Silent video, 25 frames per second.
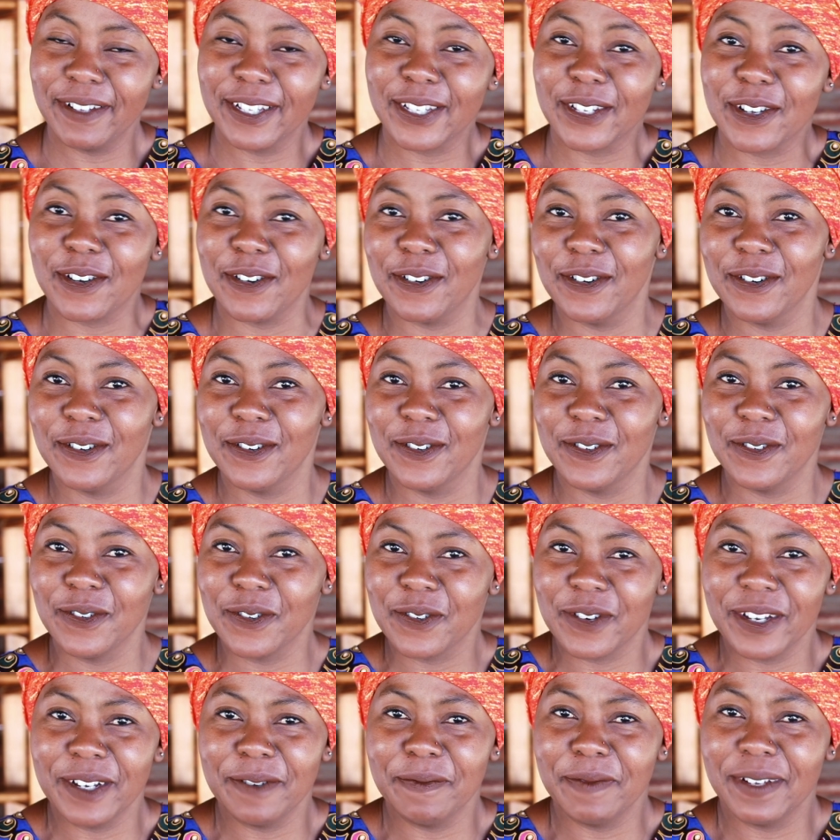means go,
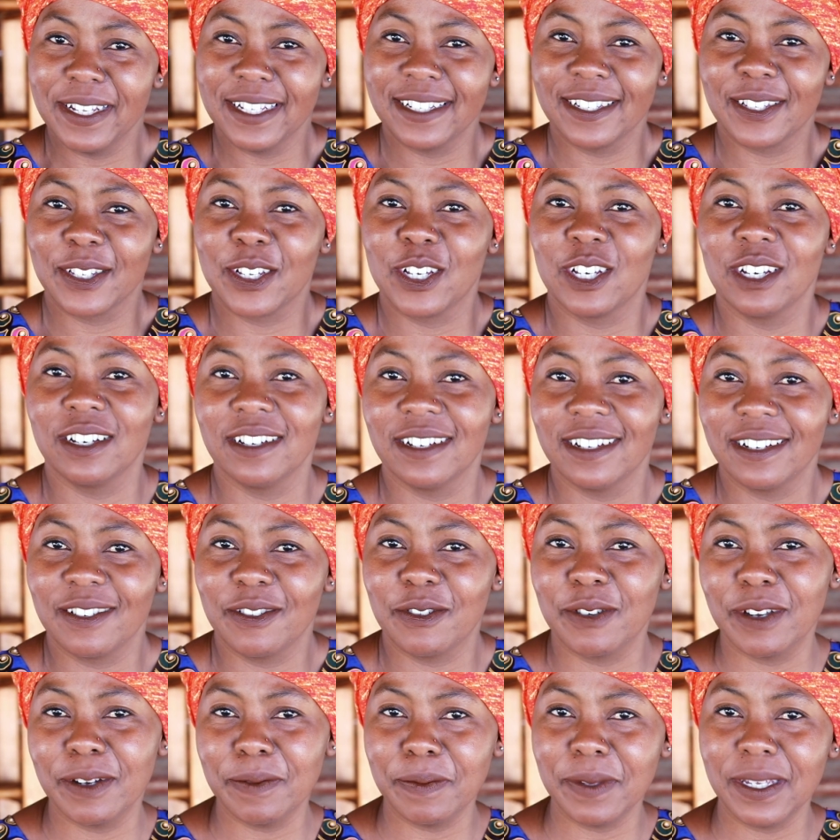green means good,
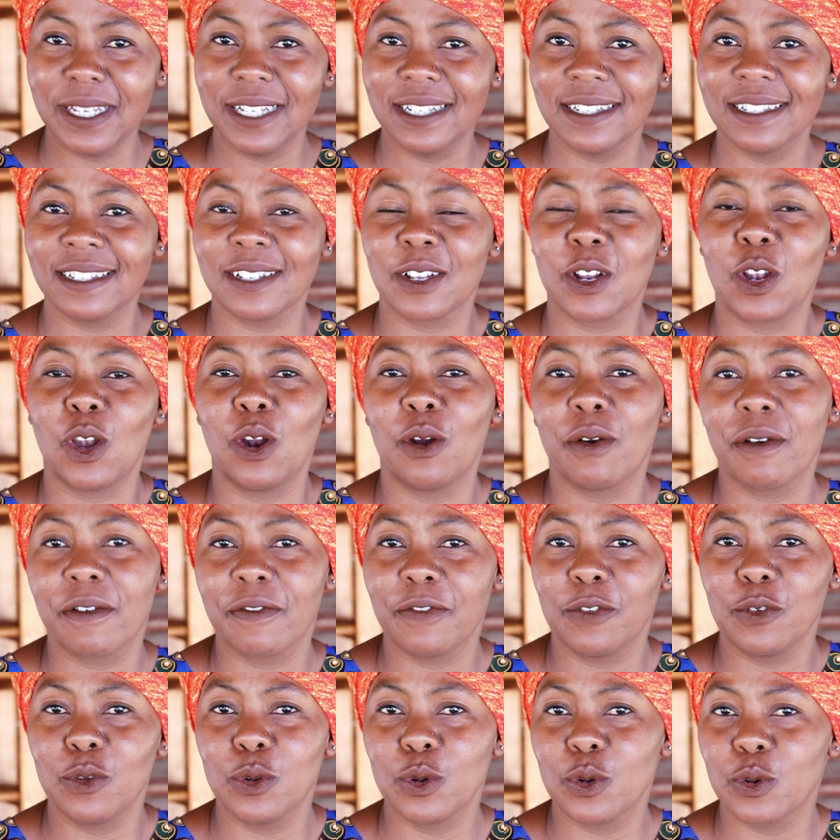green means
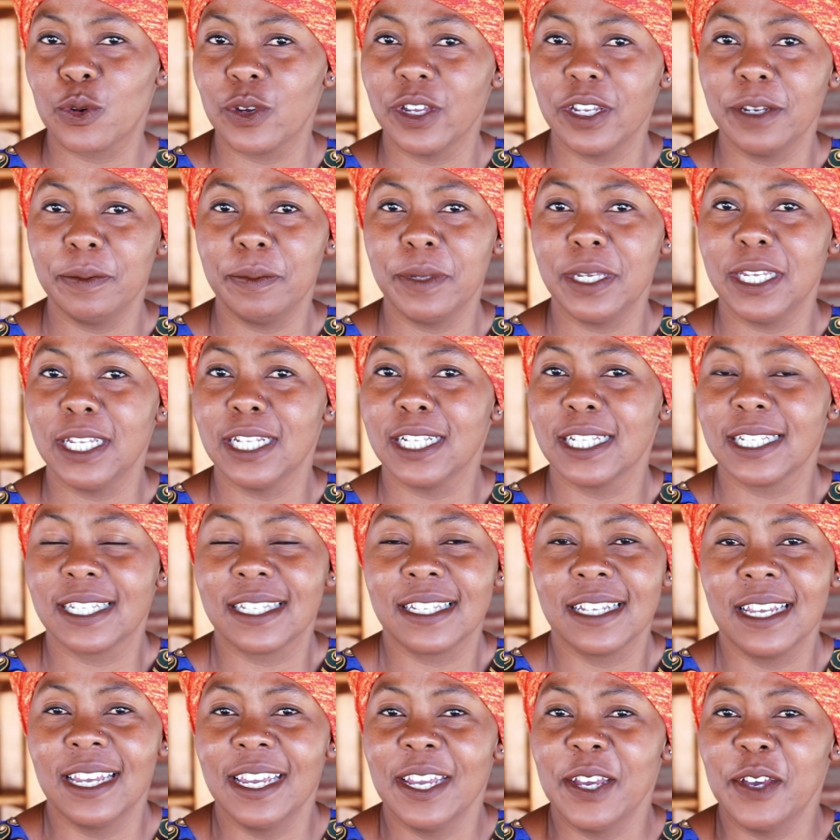chlorophyll, green means
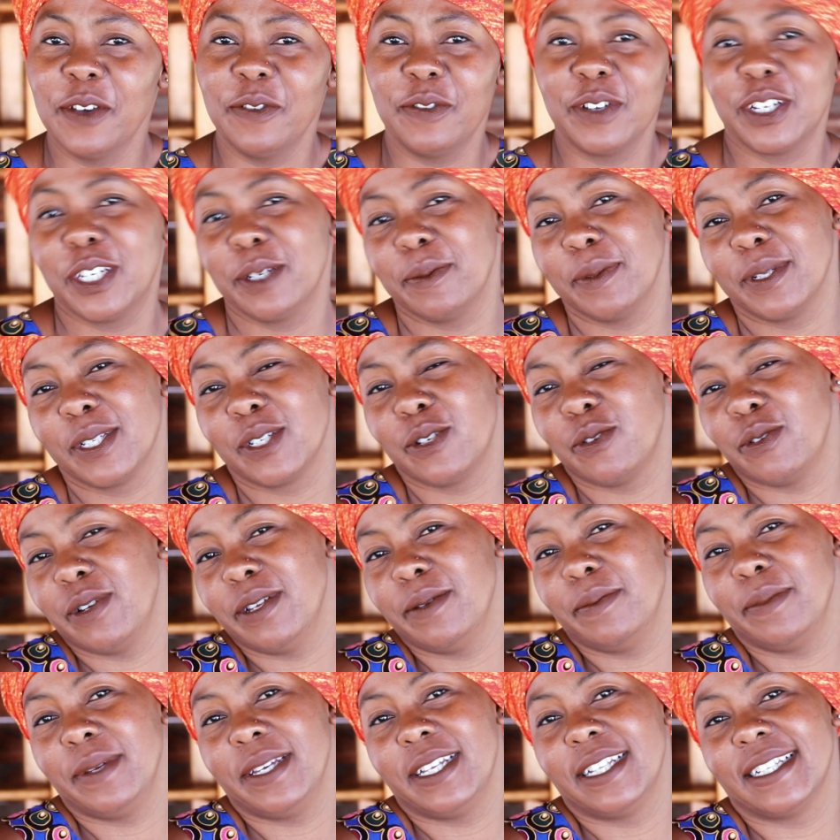vitamins,
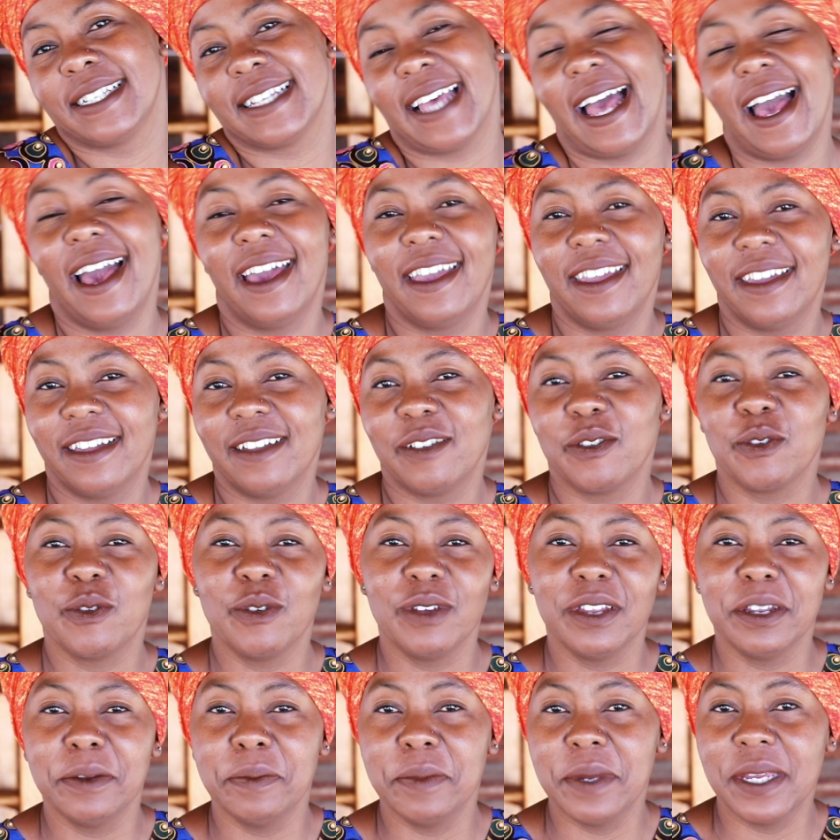green means iron,
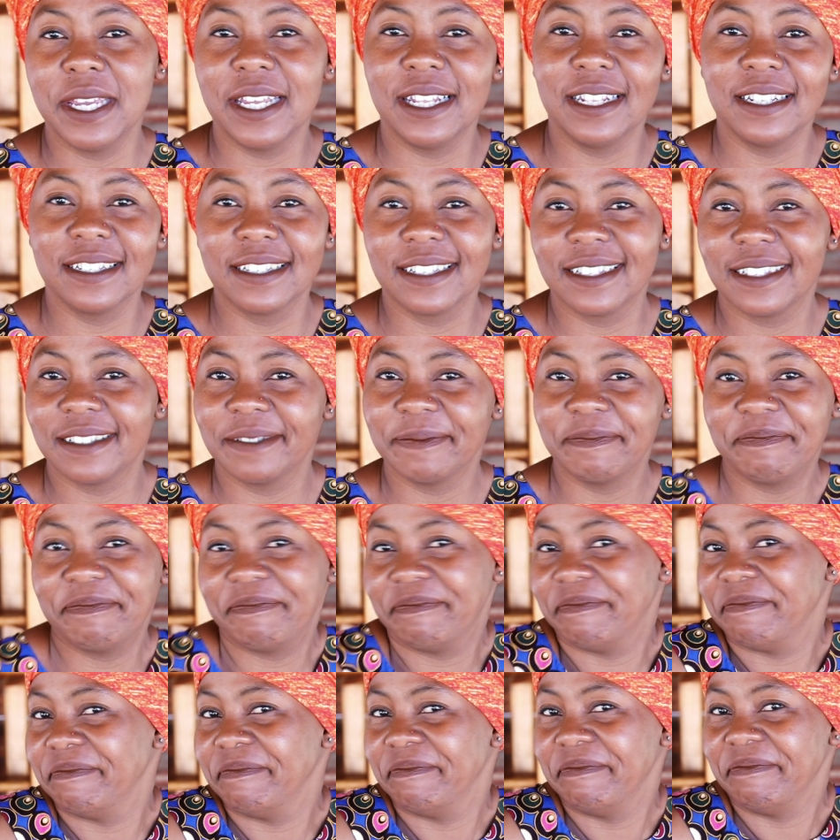green means
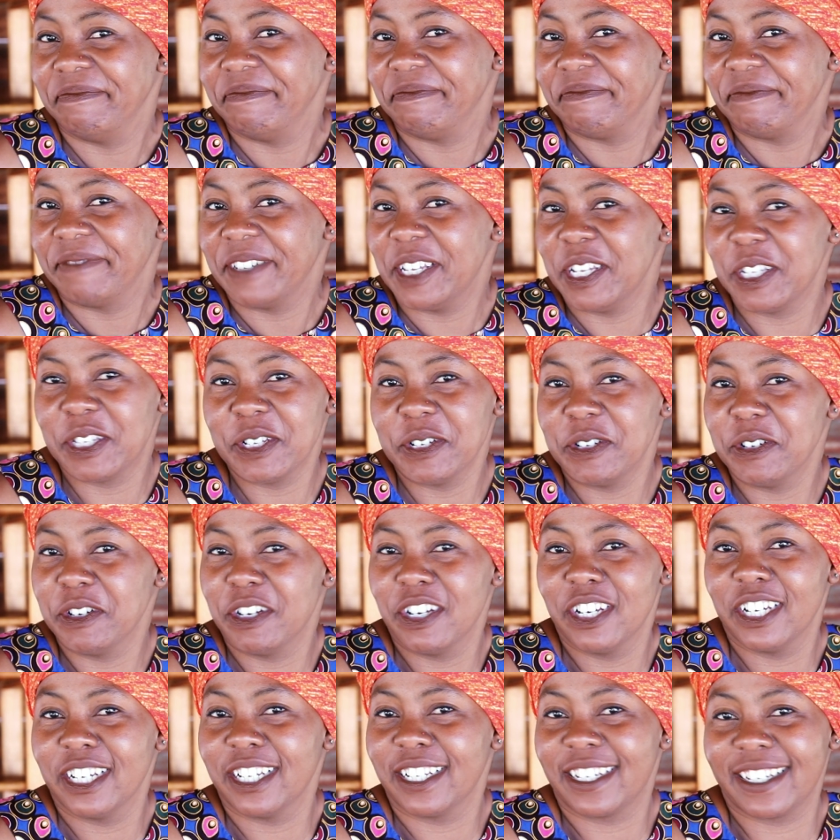it's all
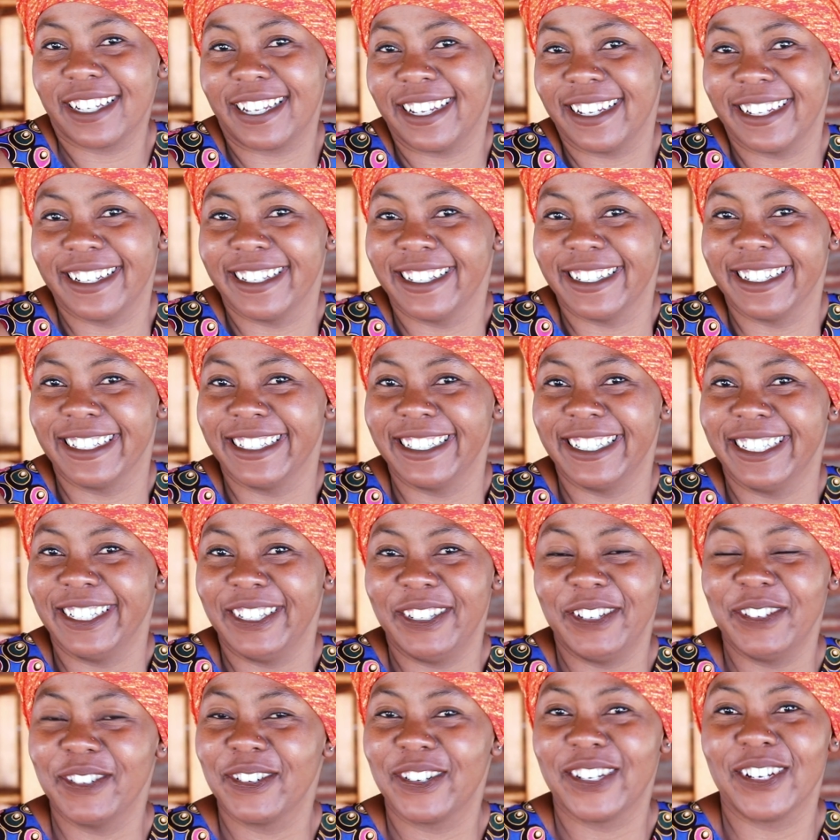good.
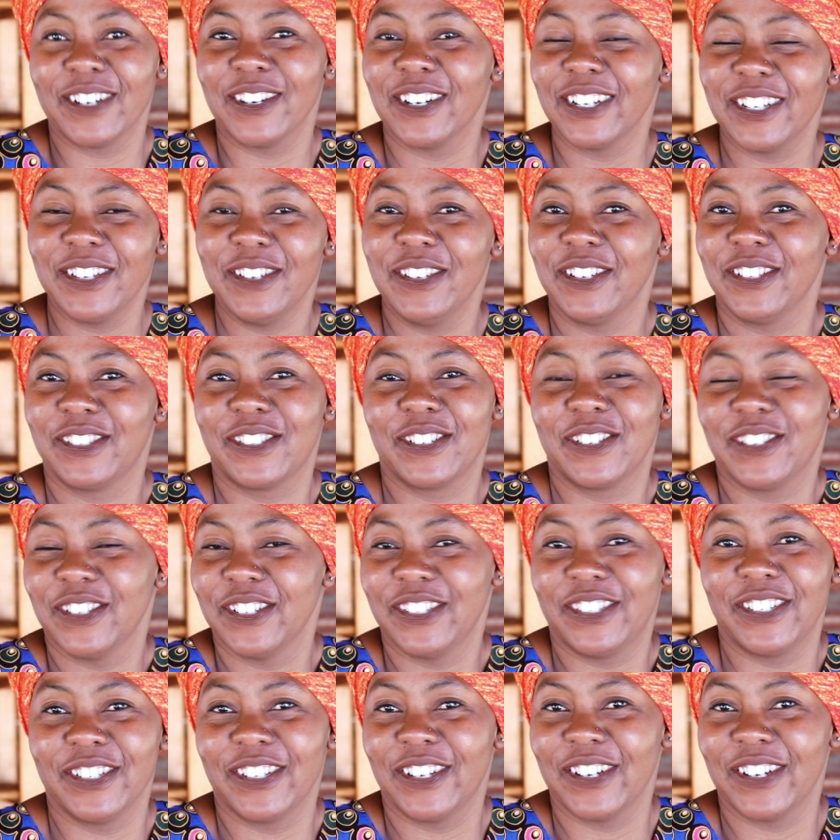It's good to